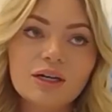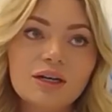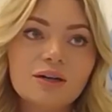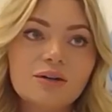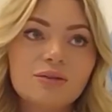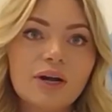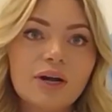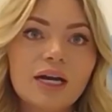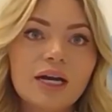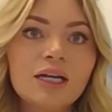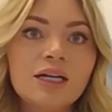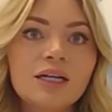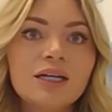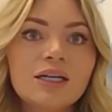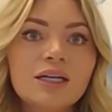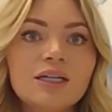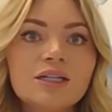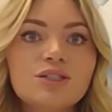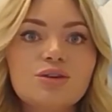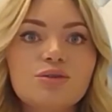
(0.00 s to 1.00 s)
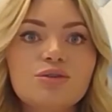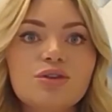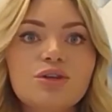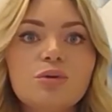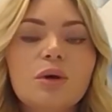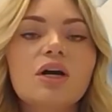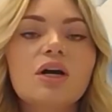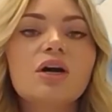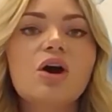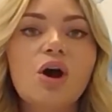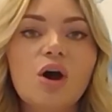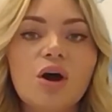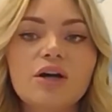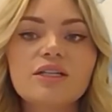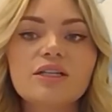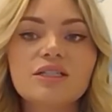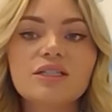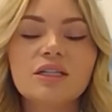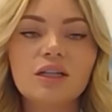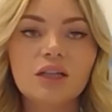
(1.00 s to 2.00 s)
right? So you are
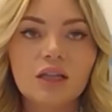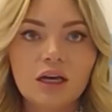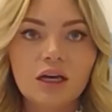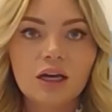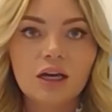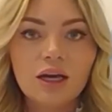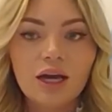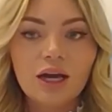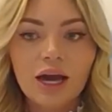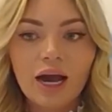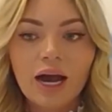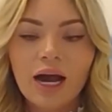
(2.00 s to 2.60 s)
constantly